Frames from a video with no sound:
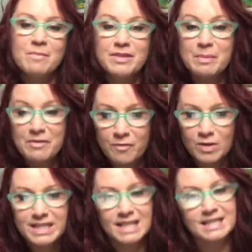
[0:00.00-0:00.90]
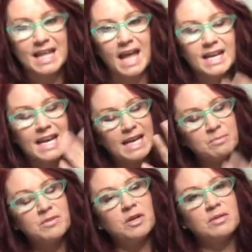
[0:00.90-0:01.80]
Myth number four says that
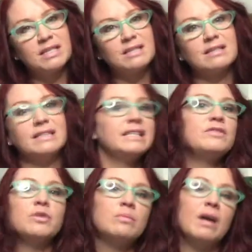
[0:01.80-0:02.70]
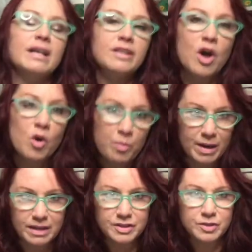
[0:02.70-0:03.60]
hypnosis leaves your mind
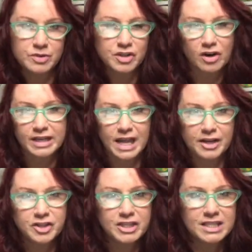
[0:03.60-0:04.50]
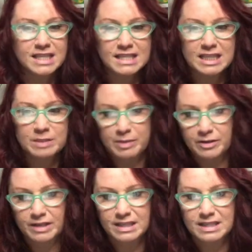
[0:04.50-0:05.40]
open to dark energies,
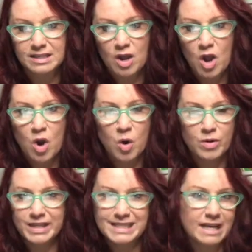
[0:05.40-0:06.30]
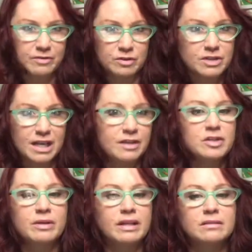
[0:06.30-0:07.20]
spirits, or the devil to
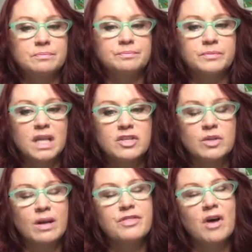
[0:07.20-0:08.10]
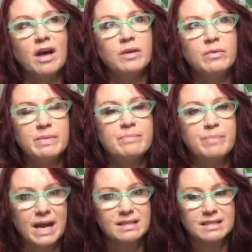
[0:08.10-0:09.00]
enter it. And so I thought it would be
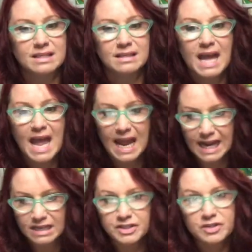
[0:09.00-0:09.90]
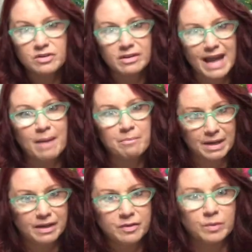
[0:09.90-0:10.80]
best to answer that
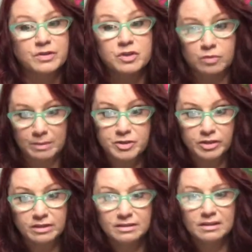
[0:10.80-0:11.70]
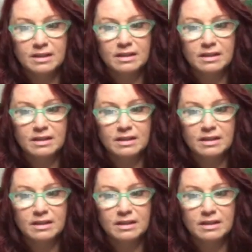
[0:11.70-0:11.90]
myth with scripture.